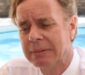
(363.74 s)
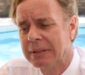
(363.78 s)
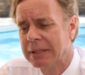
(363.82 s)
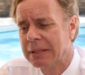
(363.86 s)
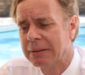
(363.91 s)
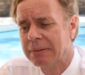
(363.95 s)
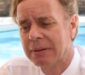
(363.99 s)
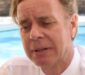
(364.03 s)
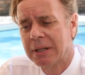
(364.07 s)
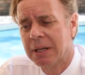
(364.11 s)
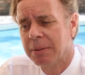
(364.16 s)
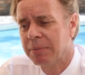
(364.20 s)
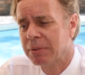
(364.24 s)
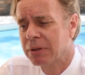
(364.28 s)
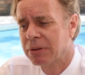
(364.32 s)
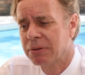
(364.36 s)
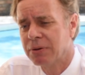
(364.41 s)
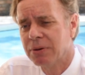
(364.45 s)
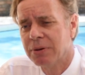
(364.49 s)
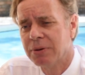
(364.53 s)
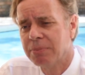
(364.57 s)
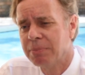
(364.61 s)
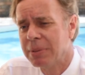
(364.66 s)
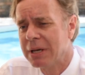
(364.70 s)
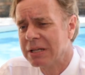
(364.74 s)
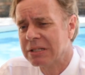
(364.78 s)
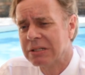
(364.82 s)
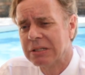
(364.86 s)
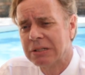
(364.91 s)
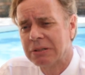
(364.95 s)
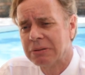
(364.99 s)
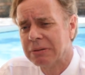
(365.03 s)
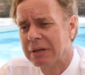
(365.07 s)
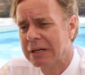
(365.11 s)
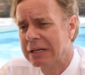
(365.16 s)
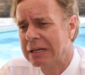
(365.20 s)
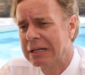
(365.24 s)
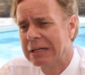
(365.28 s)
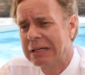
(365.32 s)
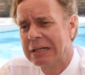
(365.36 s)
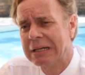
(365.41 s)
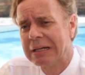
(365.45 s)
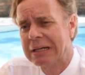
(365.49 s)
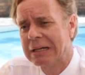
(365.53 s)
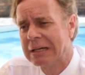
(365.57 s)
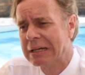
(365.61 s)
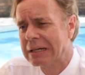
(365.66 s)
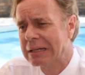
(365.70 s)
when they were coming through basic
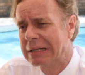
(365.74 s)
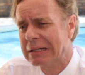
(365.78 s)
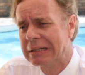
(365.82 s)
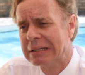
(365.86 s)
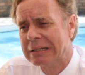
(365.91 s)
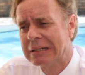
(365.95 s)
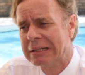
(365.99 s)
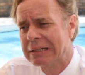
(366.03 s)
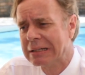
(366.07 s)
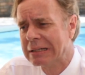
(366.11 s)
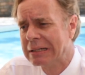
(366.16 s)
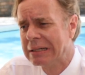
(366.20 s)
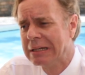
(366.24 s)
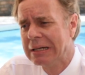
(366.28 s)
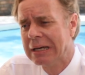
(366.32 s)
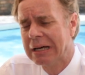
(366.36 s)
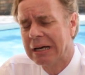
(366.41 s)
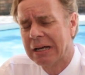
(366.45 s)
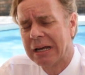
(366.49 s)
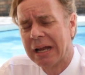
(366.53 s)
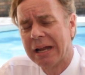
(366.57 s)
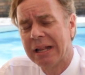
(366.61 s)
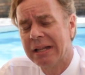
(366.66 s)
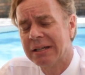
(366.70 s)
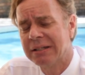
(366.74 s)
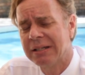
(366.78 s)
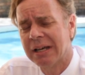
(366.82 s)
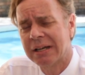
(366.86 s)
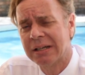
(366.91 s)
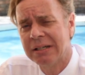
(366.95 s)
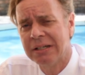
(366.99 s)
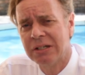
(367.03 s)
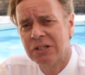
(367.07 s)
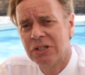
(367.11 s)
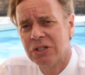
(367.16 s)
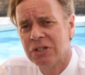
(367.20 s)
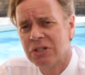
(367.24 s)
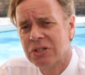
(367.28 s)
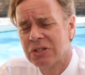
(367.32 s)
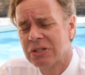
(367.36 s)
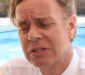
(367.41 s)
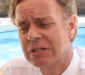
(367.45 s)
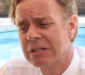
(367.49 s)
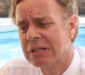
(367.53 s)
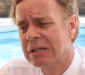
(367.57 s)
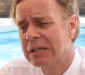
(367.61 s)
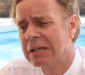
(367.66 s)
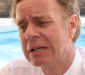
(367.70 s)
training, a lot of the
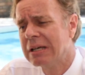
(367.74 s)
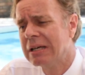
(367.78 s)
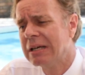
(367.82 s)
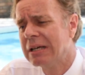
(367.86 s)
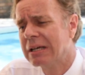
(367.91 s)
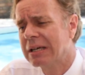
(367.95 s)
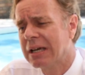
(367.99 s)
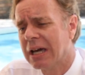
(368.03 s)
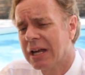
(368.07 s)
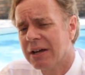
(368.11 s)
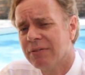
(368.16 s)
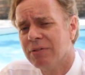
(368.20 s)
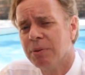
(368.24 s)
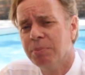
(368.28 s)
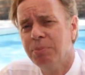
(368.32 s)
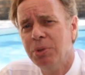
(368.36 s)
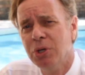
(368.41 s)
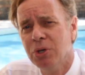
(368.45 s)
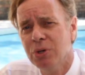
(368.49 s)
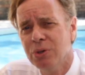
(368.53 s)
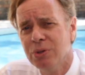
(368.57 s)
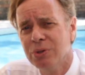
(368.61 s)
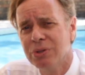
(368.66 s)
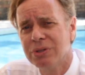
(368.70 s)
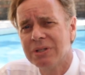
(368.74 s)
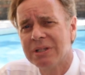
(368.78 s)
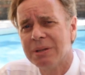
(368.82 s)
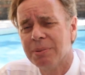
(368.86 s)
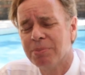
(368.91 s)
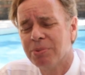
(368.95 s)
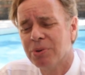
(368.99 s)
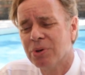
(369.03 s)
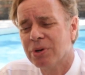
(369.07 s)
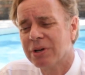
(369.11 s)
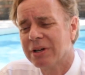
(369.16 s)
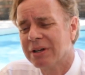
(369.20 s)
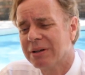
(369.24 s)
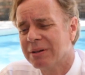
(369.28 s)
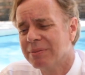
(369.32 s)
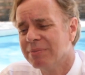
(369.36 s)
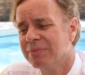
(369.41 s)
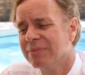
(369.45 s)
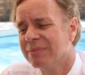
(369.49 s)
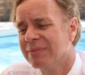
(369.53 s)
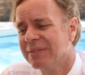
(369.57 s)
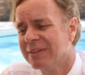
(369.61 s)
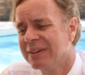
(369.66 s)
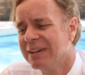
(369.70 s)
technicians kind of abused the poor
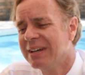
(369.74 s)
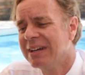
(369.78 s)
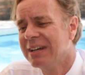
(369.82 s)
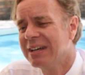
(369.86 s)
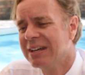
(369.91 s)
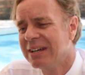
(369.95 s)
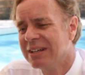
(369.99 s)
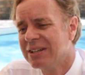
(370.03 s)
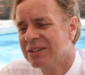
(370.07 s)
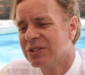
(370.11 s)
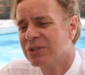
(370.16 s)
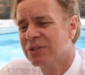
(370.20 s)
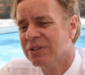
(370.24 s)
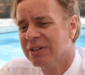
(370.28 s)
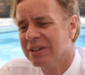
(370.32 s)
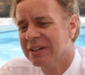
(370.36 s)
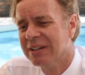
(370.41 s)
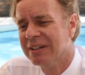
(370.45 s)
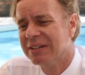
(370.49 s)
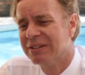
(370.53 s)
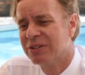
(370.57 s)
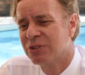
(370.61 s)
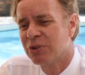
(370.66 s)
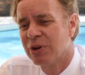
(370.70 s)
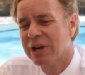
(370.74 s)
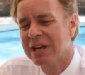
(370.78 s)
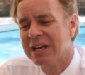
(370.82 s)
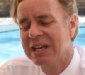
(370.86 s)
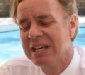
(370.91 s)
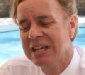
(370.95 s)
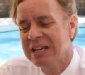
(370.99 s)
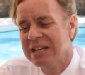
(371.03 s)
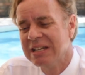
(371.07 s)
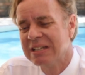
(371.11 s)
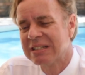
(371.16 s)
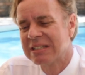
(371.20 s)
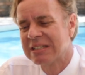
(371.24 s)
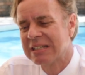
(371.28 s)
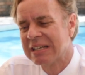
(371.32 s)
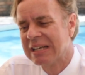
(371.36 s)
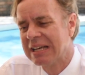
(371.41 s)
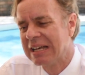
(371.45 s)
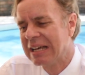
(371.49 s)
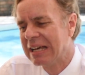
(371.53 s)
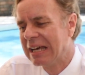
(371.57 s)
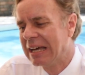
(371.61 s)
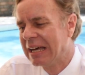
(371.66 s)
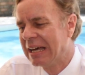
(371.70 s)
trainees,
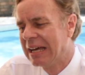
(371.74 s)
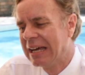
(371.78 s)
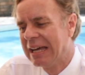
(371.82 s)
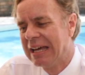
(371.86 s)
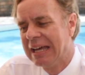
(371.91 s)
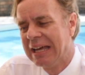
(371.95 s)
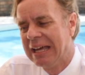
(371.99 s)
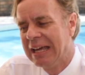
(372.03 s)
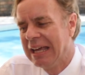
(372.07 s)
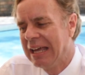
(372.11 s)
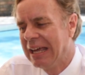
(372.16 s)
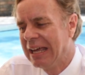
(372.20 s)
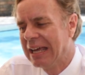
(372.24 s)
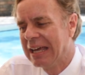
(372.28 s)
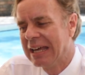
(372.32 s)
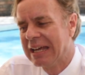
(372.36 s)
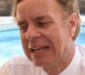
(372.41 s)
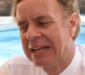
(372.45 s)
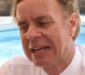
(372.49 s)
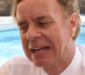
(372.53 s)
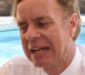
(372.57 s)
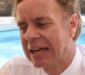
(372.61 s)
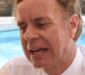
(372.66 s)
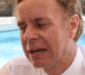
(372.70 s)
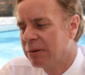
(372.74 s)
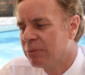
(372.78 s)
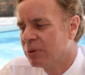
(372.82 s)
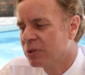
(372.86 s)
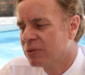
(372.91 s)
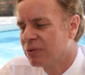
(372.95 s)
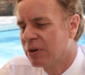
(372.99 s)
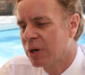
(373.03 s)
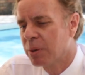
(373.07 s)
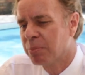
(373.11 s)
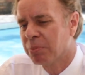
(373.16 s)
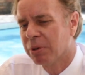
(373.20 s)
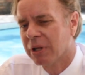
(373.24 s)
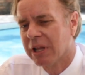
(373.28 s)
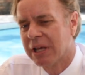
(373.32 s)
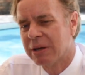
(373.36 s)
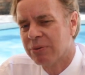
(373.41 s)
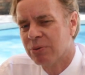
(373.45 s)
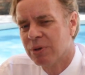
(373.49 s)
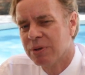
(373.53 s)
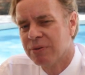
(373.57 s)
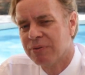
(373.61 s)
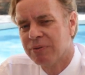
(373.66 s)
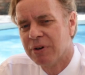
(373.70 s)
and I was very
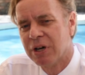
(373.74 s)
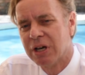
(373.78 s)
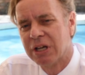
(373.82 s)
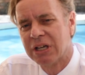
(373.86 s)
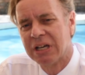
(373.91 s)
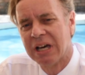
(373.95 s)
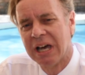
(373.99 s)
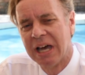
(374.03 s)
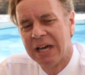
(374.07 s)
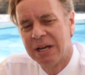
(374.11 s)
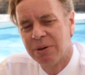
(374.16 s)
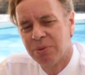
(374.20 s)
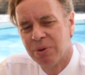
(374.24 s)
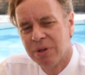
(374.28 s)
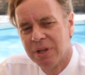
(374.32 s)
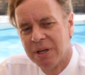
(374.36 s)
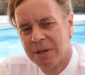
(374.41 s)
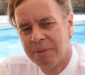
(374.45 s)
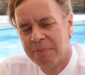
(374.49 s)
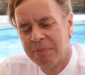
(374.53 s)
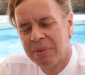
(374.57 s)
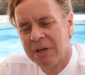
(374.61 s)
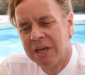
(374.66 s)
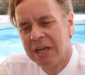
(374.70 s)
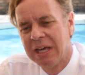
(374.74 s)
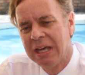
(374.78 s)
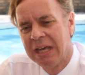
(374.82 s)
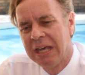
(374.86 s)
polite with them, very kind with them.